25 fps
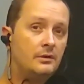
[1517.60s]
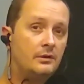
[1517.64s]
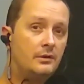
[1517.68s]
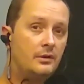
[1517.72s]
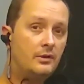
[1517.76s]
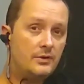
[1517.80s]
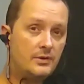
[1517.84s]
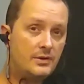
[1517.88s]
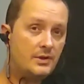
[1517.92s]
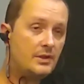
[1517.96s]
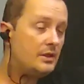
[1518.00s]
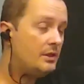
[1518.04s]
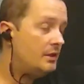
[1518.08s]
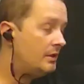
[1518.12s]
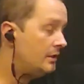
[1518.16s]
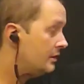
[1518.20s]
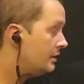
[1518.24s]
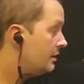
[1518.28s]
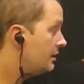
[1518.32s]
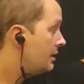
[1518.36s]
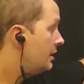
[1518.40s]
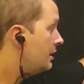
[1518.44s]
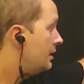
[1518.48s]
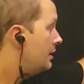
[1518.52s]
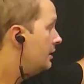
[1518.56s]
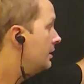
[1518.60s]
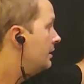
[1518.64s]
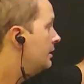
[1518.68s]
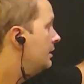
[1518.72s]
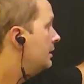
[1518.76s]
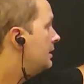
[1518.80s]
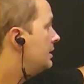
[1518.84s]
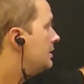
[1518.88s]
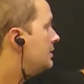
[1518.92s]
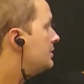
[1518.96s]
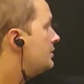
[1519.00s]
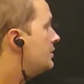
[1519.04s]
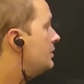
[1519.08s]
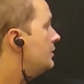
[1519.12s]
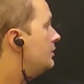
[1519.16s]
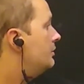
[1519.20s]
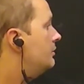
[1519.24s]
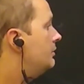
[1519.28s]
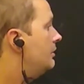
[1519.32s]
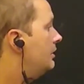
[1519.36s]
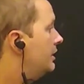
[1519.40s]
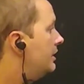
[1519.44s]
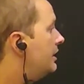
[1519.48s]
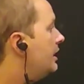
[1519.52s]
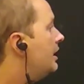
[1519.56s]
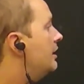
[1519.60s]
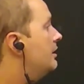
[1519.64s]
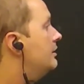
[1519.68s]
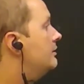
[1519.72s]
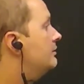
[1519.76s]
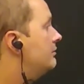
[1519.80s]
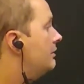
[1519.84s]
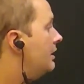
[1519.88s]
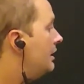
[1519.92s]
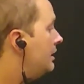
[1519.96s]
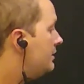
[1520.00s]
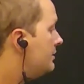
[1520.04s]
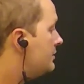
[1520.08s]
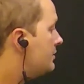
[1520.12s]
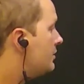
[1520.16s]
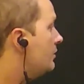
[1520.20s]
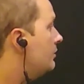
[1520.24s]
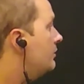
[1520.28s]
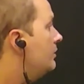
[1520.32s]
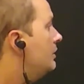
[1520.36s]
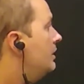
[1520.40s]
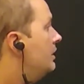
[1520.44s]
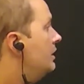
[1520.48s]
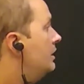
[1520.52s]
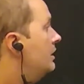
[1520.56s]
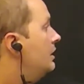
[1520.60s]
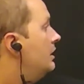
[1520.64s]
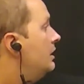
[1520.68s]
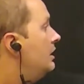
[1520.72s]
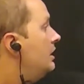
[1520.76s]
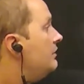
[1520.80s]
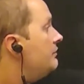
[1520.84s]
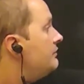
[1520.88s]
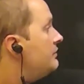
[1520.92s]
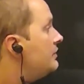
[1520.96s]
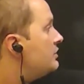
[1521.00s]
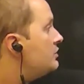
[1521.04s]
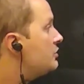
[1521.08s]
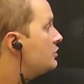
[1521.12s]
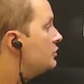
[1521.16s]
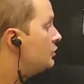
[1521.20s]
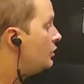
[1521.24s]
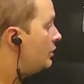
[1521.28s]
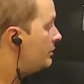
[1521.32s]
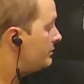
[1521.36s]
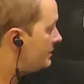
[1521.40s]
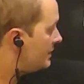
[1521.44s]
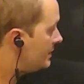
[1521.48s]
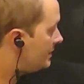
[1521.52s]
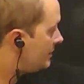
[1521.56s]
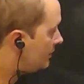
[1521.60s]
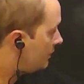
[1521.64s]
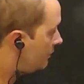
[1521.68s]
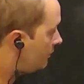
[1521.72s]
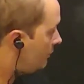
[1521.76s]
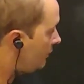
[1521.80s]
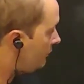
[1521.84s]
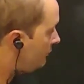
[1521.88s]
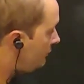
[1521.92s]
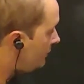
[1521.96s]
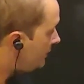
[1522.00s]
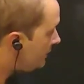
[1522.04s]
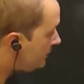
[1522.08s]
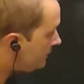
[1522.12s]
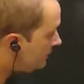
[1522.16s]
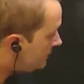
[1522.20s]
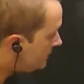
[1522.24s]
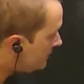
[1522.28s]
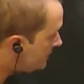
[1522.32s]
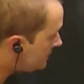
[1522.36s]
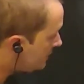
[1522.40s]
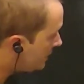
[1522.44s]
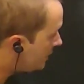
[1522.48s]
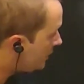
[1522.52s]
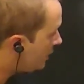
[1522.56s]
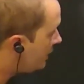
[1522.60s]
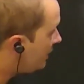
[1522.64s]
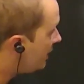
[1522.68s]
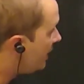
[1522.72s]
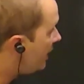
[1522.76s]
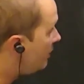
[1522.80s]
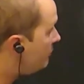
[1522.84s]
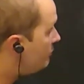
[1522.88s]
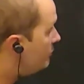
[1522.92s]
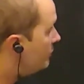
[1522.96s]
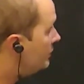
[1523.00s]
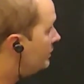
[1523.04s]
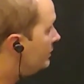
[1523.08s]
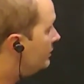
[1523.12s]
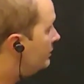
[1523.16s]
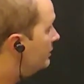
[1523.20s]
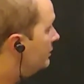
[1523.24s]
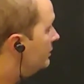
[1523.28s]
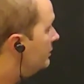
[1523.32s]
You see? So again, right? So if the two norms are equivalent, this cannot happen.